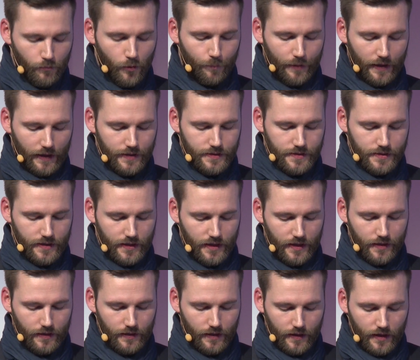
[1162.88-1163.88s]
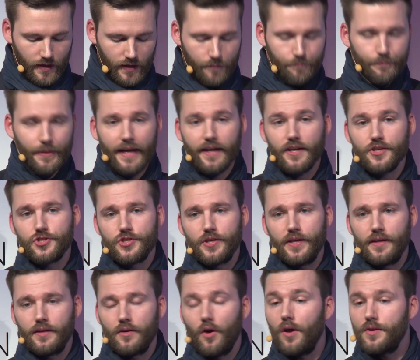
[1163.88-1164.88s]
mobility,
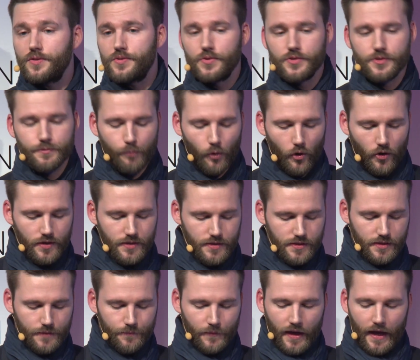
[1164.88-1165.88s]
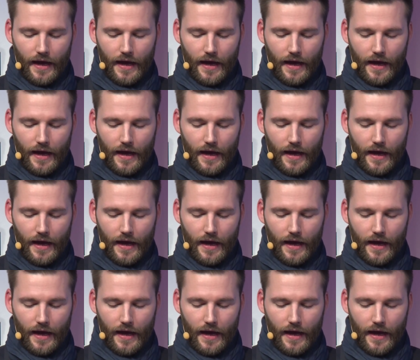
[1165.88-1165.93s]
packaging, also sports,